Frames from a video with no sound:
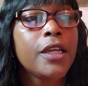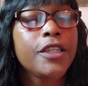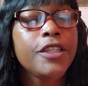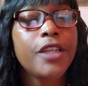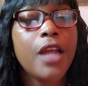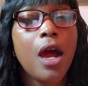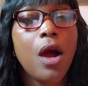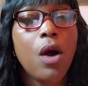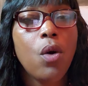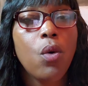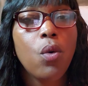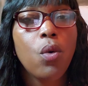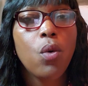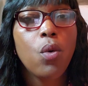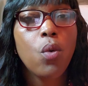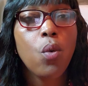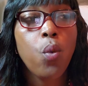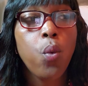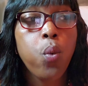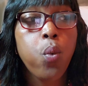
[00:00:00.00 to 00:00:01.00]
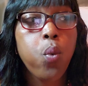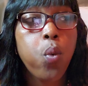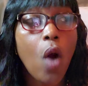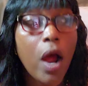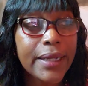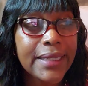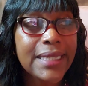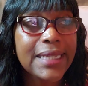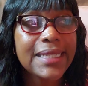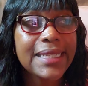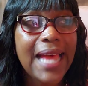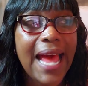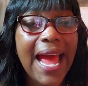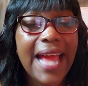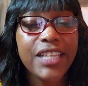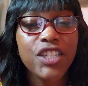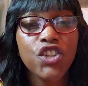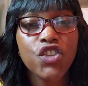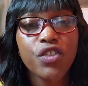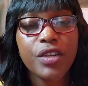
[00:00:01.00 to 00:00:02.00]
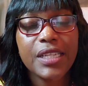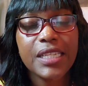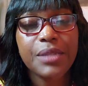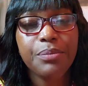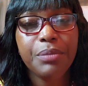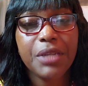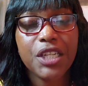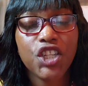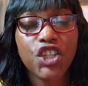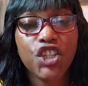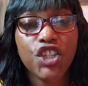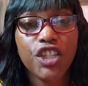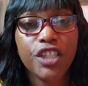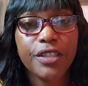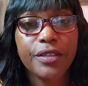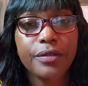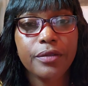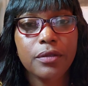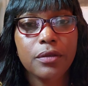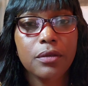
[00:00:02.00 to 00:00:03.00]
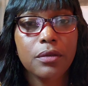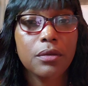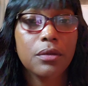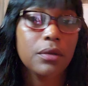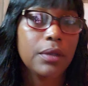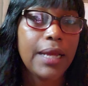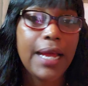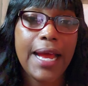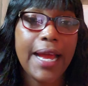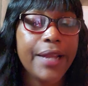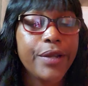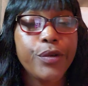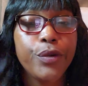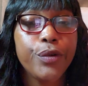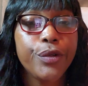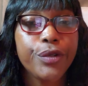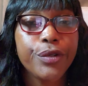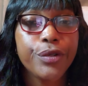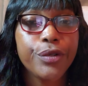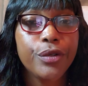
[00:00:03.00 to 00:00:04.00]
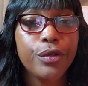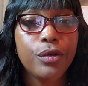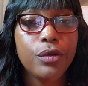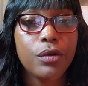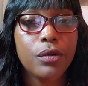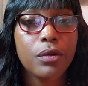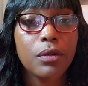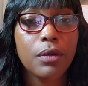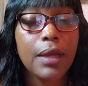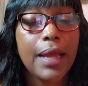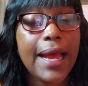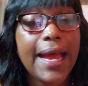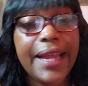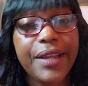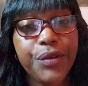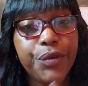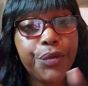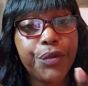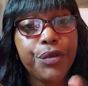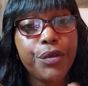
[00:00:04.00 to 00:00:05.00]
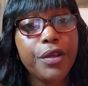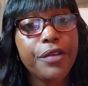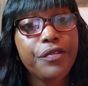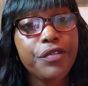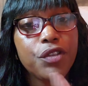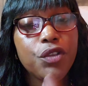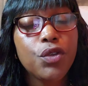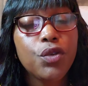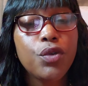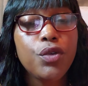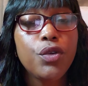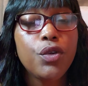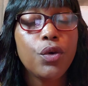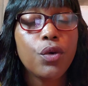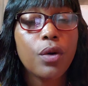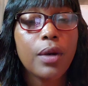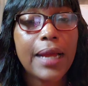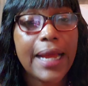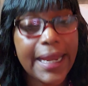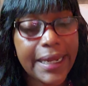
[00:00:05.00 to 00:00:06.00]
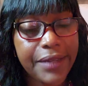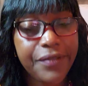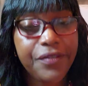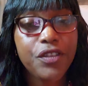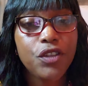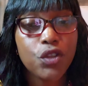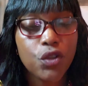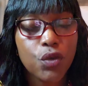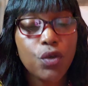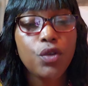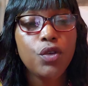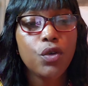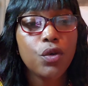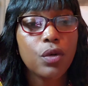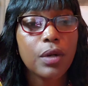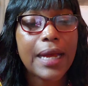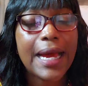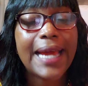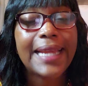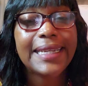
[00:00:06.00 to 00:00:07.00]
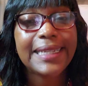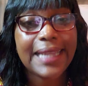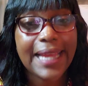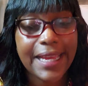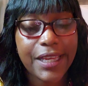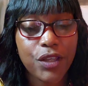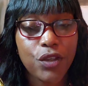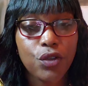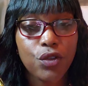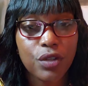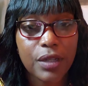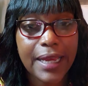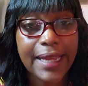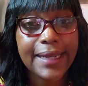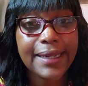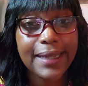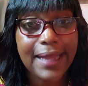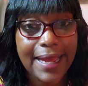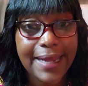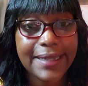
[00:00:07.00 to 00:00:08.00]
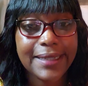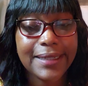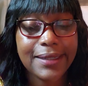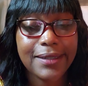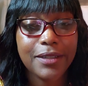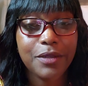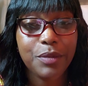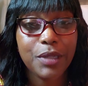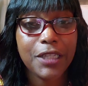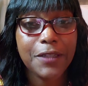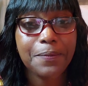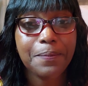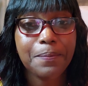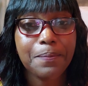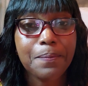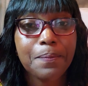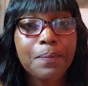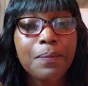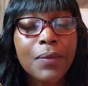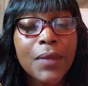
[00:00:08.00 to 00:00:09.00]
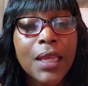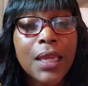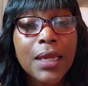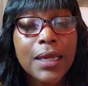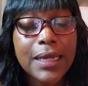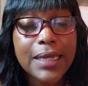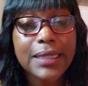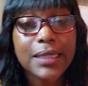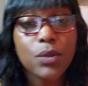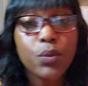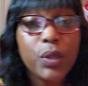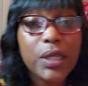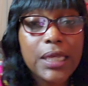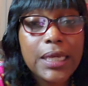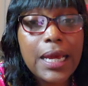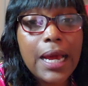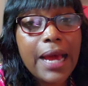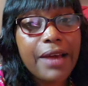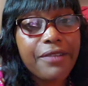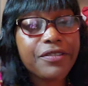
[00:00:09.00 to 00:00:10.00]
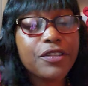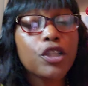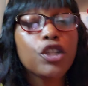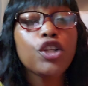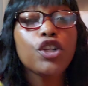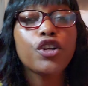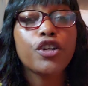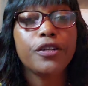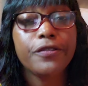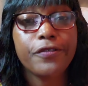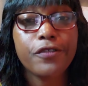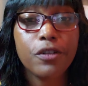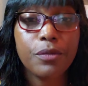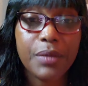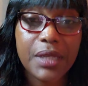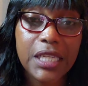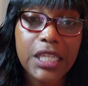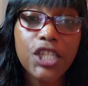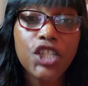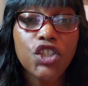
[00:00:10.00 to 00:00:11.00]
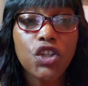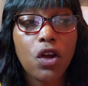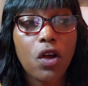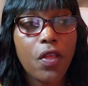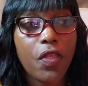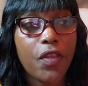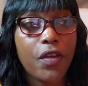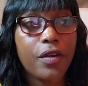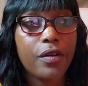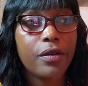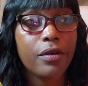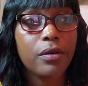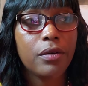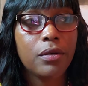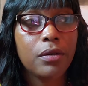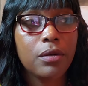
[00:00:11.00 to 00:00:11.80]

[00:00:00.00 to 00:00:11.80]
Now, what is Andre's mission? I don't know. I don't know if you know. And if you know, I'd like you to enlighten me, because we have to learn from each other.